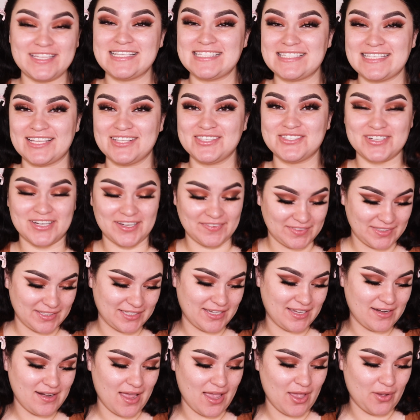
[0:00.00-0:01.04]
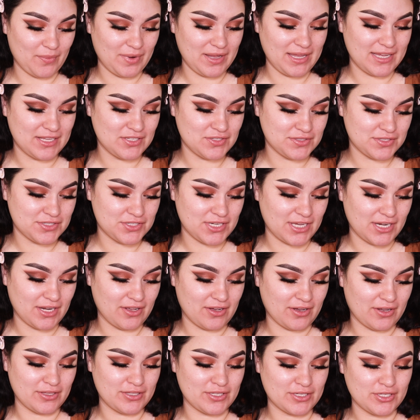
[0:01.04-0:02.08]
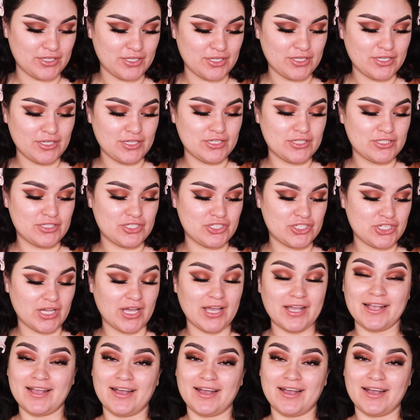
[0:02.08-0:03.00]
center of the lid, I went into the shade called Chug